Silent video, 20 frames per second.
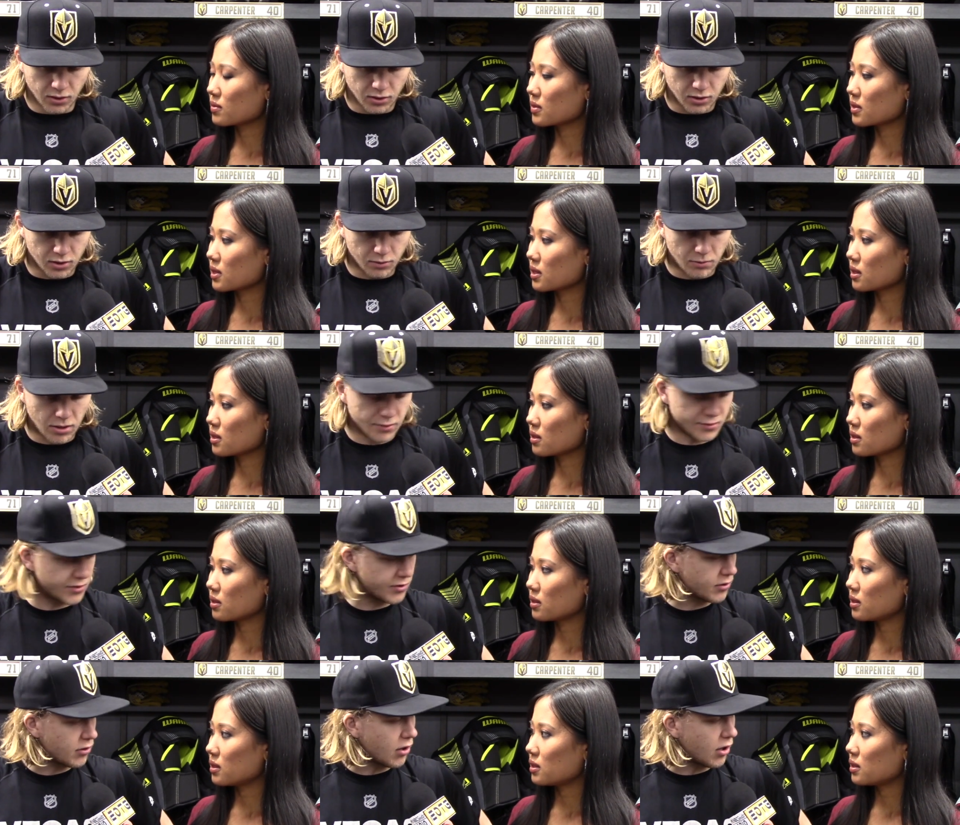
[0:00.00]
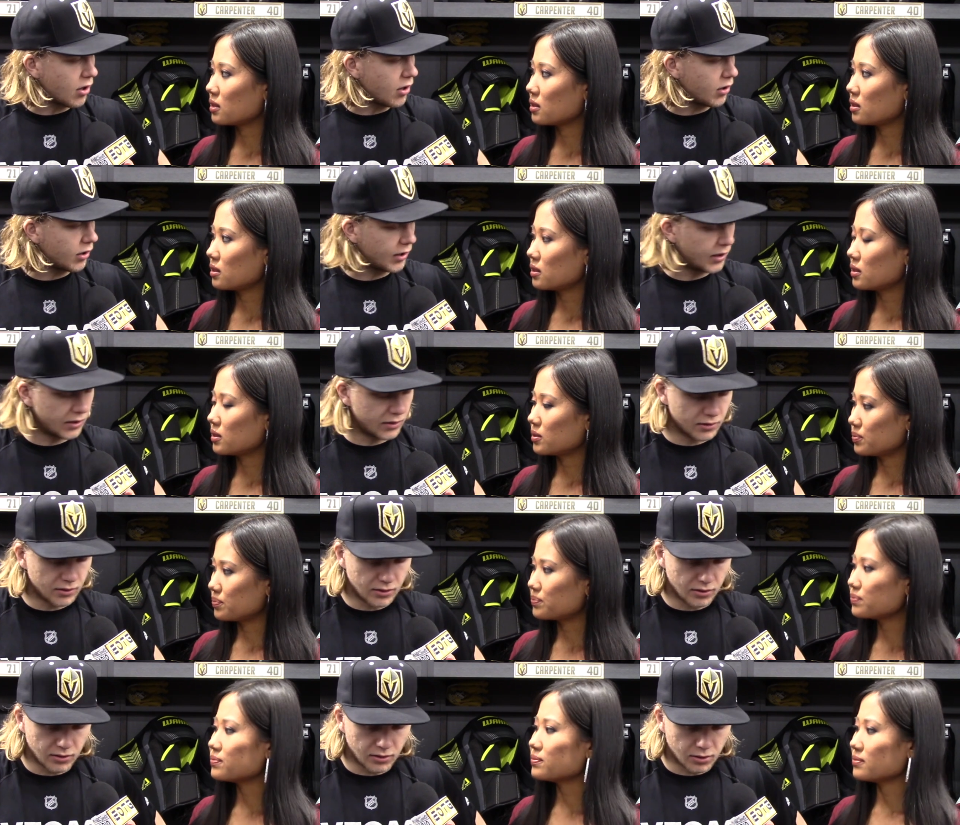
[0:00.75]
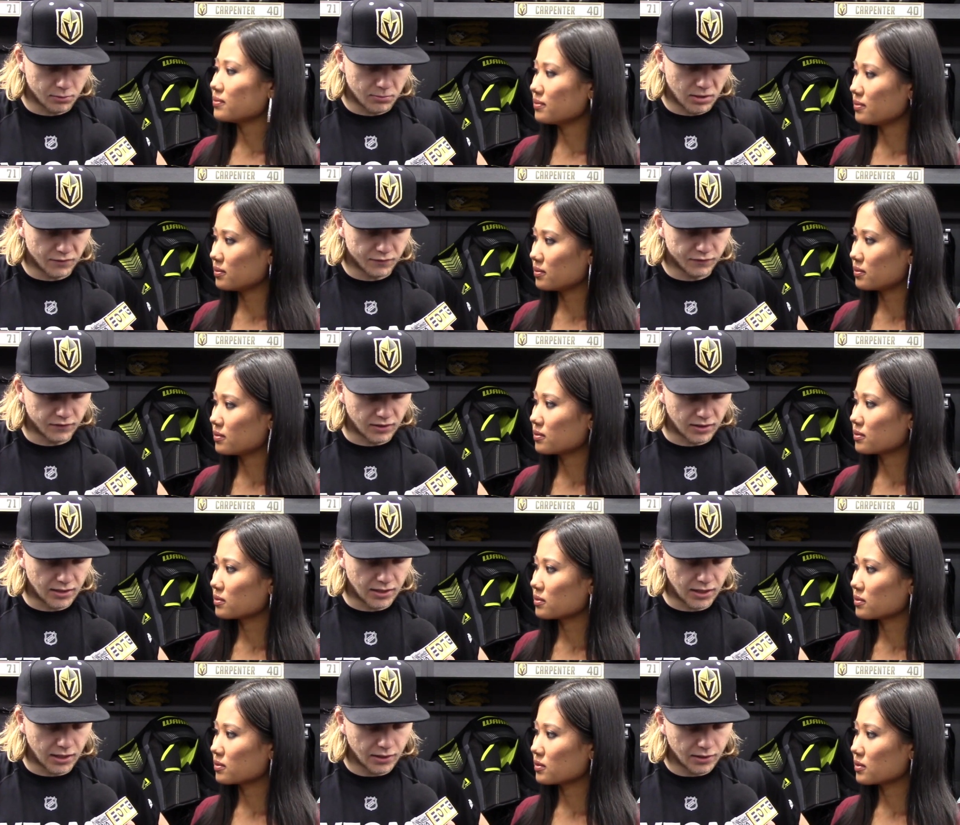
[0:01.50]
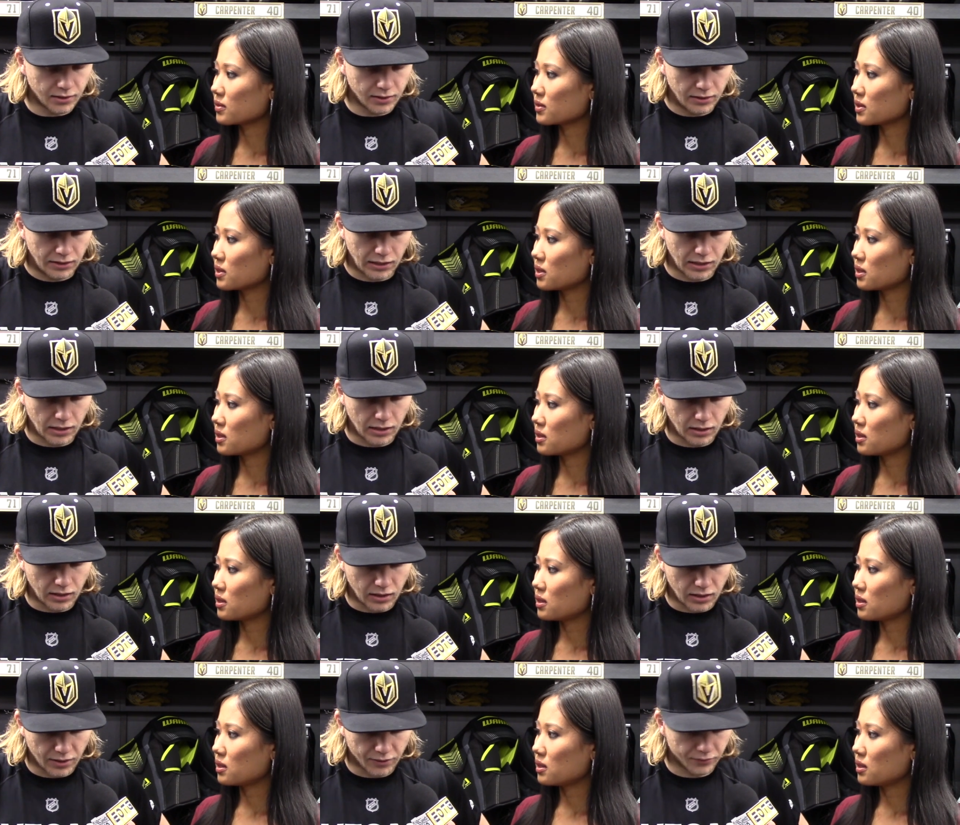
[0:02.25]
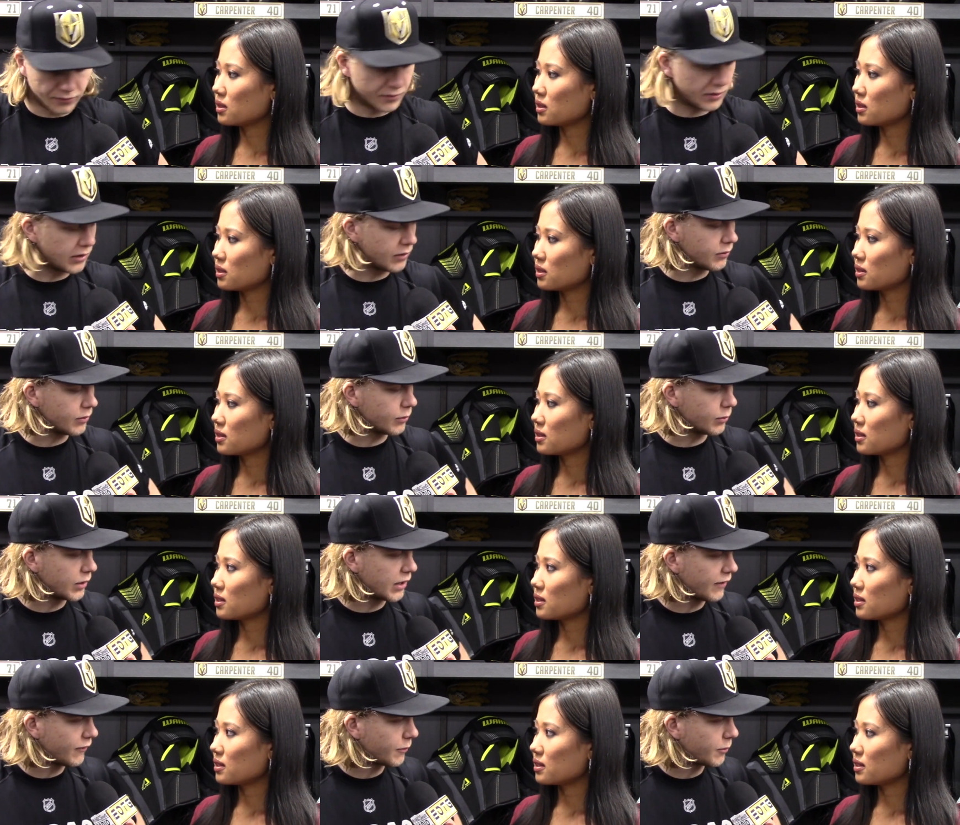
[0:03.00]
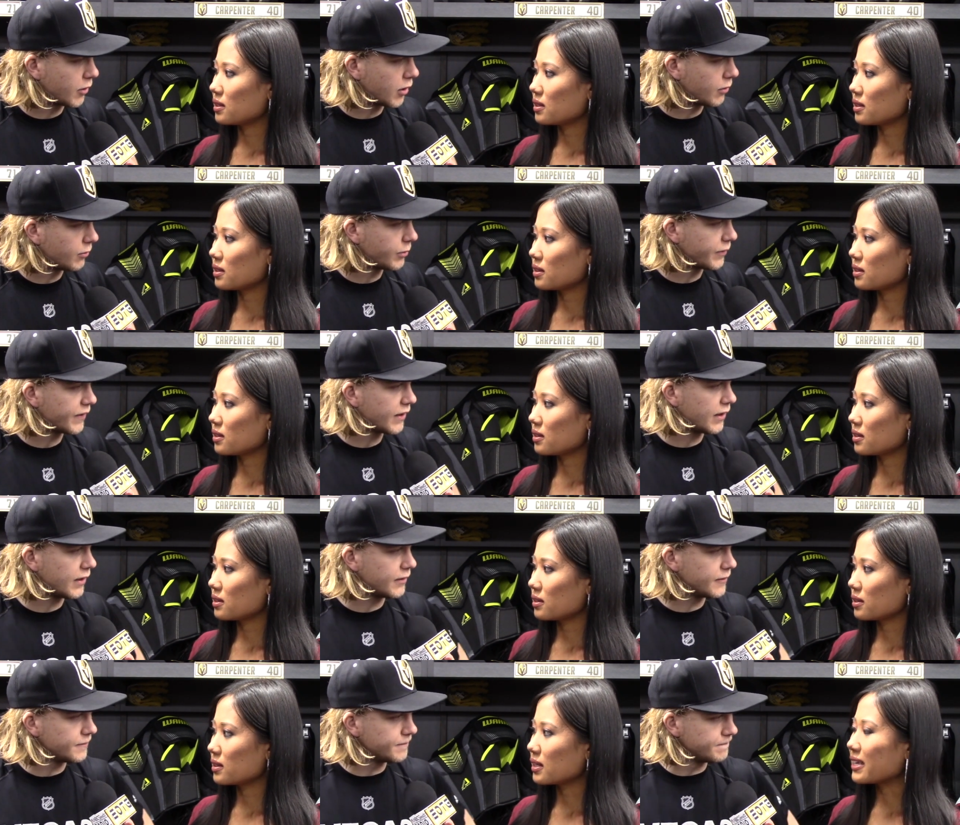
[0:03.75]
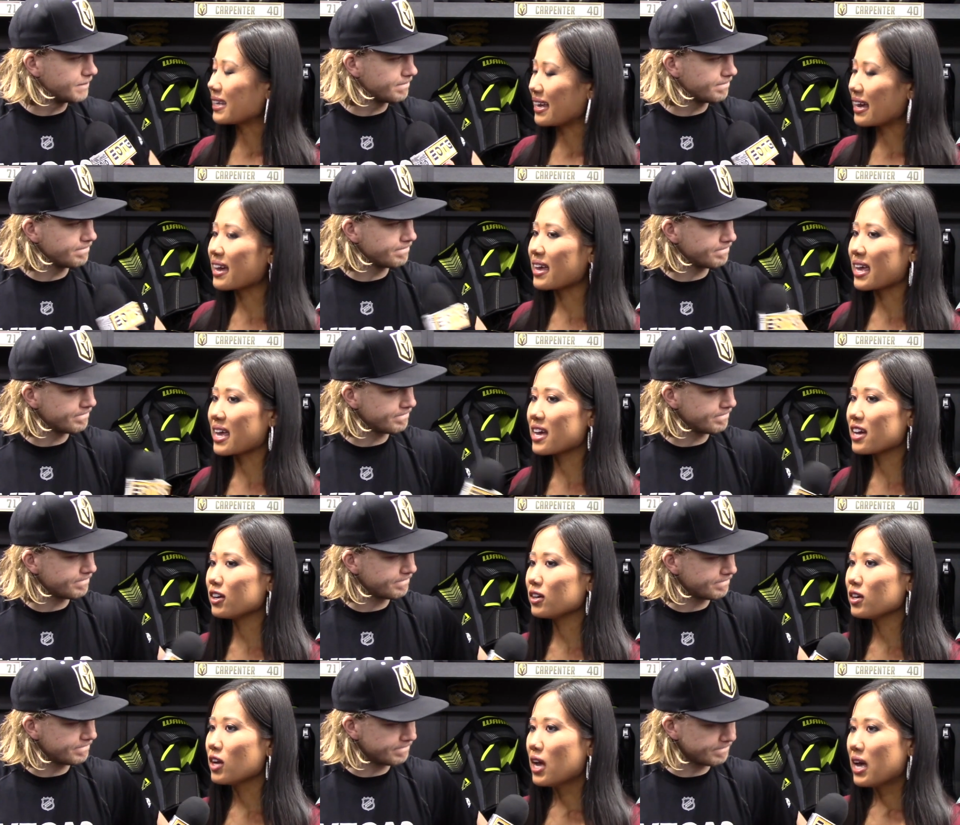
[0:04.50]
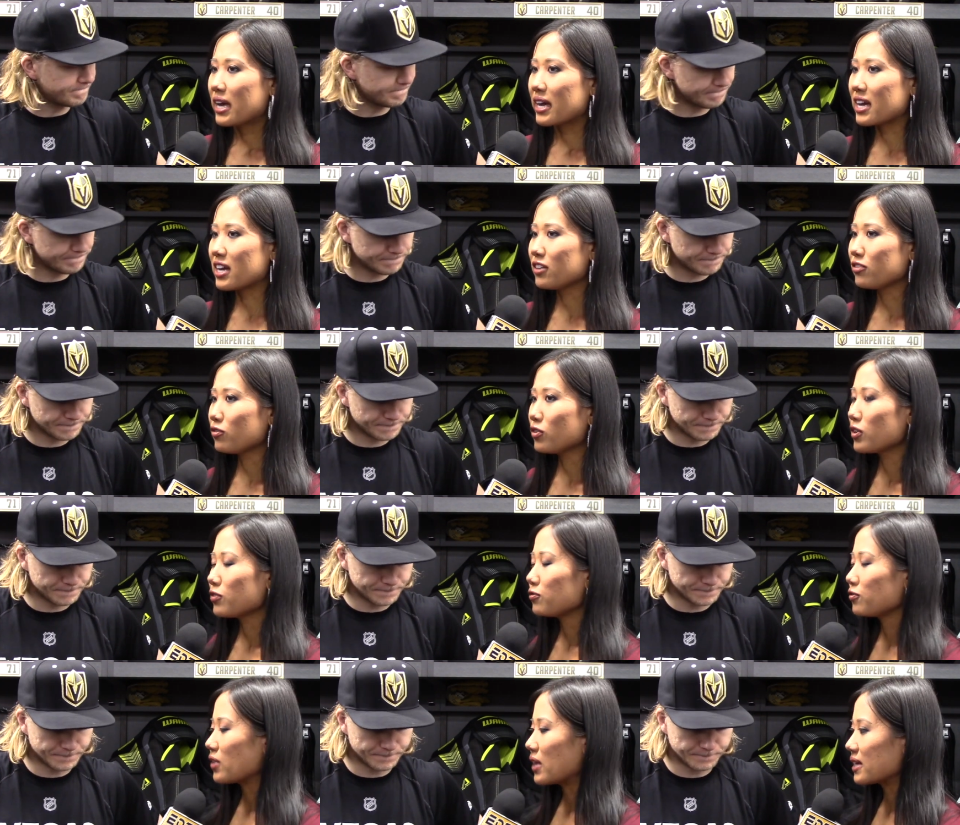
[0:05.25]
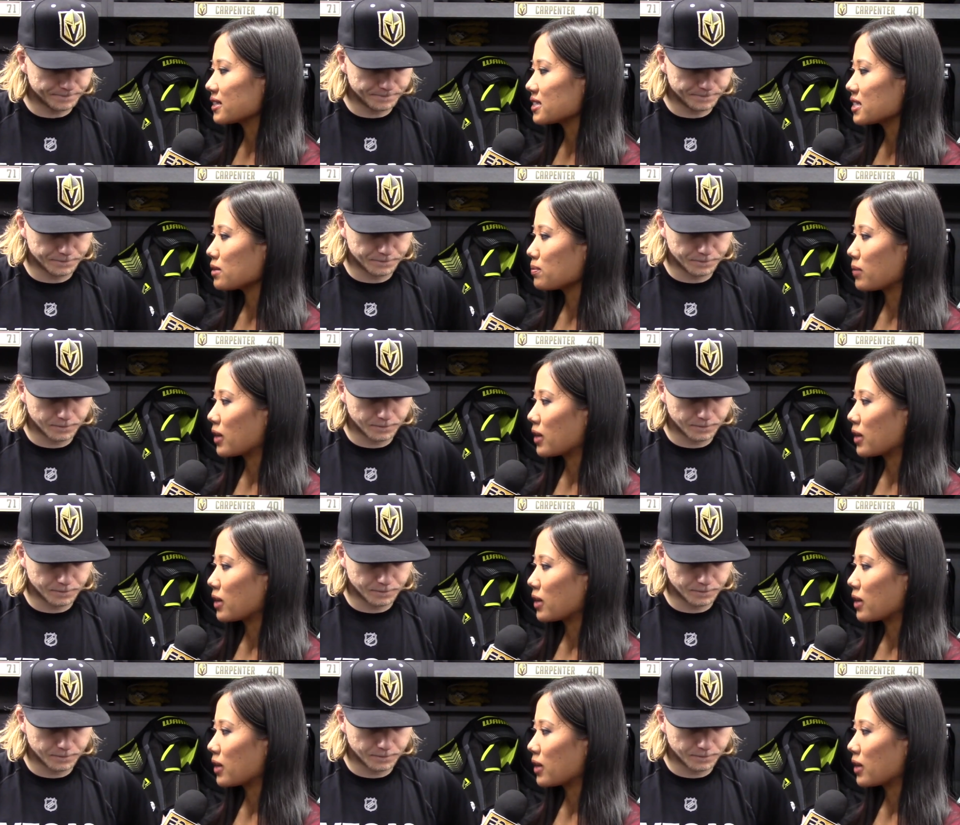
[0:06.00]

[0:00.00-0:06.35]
Speaker 1: come out strong and come out flying, and I don't think we would have a problem with that.
Speaker 2: Yeah, and kind of reflecting